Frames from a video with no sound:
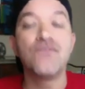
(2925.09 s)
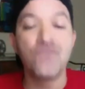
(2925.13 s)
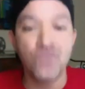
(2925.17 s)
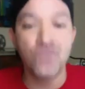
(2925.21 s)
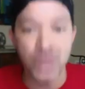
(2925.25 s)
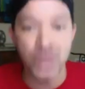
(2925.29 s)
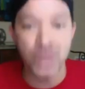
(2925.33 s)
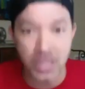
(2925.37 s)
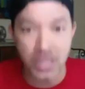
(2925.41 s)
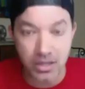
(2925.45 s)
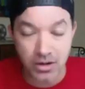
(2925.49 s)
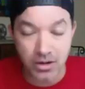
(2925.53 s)

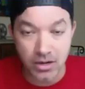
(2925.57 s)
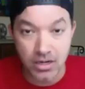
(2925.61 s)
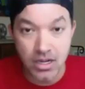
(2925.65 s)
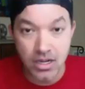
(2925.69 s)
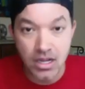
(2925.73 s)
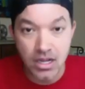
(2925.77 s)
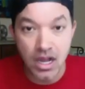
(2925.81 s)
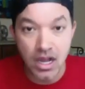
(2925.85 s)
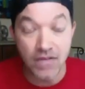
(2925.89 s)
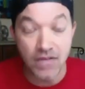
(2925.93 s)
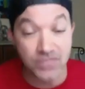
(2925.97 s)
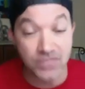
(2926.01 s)
fear
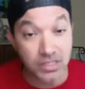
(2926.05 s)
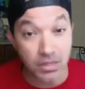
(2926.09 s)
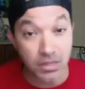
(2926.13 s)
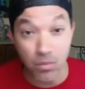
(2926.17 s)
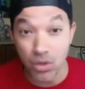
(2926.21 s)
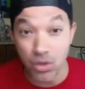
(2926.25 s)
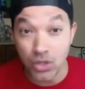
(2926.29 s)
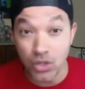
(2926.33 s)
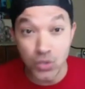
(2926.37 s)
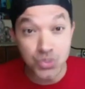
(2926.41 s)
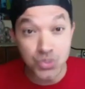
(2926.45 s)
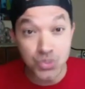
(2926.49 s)
of
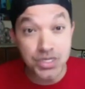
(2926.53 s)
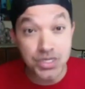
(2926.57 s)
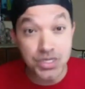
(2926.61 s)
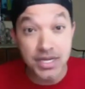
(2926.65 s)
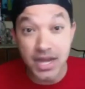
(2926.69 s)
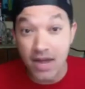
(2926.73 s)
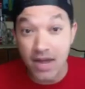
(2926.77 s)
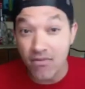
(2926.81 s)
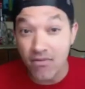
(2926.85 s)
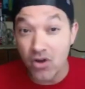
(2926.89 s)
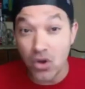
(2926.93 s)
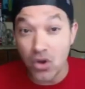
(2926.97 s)
someone who's
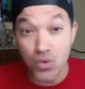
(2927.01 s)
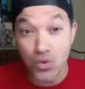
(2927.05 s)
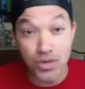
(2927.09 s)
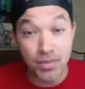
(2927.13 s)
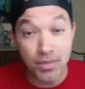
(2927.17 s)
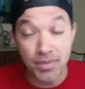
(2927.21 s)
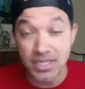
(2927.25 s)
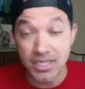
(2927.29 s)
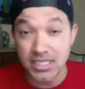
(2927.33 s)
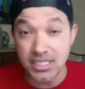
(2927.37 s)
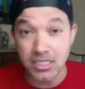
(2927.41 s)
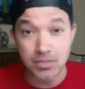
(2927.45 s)
never owned a
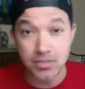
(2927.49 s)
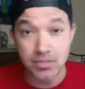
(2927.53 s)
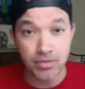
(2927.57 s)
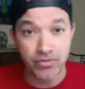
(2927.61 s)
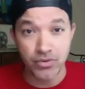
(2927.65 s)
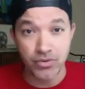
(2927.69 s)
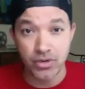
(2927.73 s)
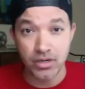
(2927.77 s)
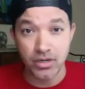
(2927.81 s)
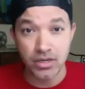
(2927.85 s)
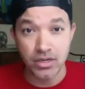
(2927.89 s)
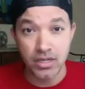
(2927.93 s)
business
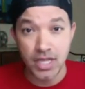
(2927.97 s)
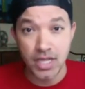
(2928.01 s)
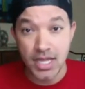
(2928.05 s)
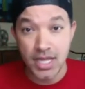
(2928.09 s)
before.